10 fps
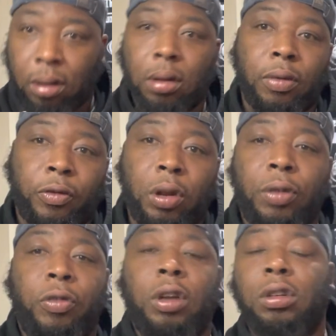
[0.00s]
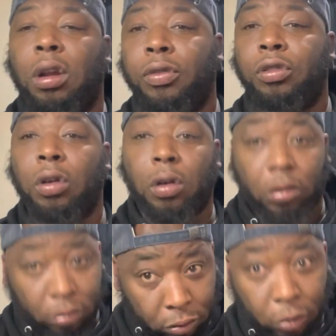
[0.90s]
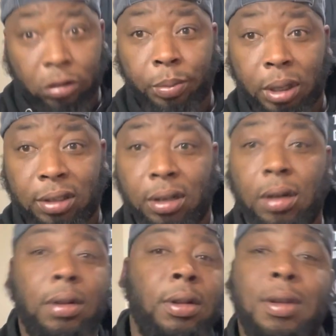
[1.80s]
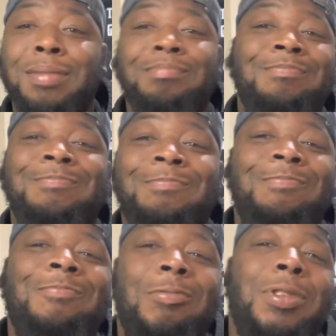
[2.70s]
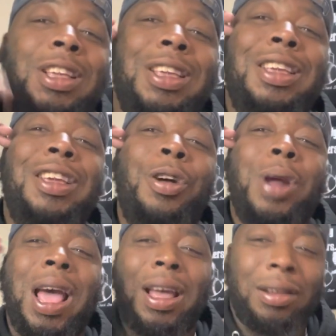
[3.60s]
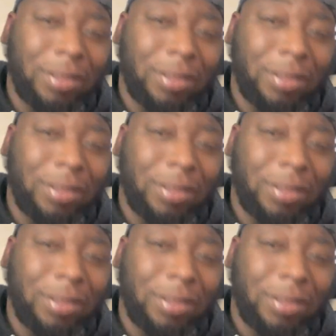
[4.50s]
Philly Fresh loves y'all. So does my son. You that!